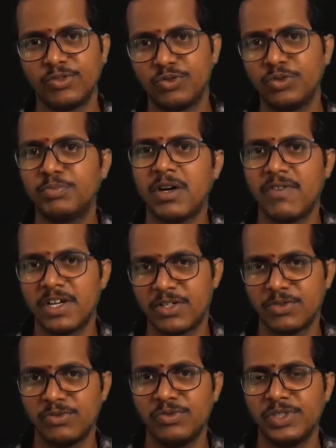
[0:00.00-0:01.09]
2 power
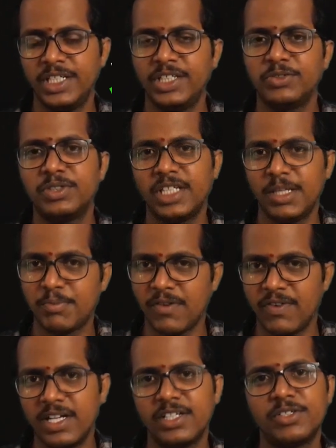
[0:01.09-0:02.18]
2 into 3
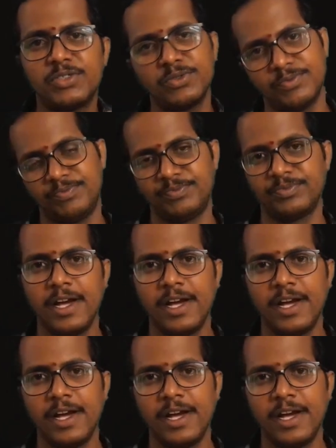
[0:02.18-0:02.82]
power 2.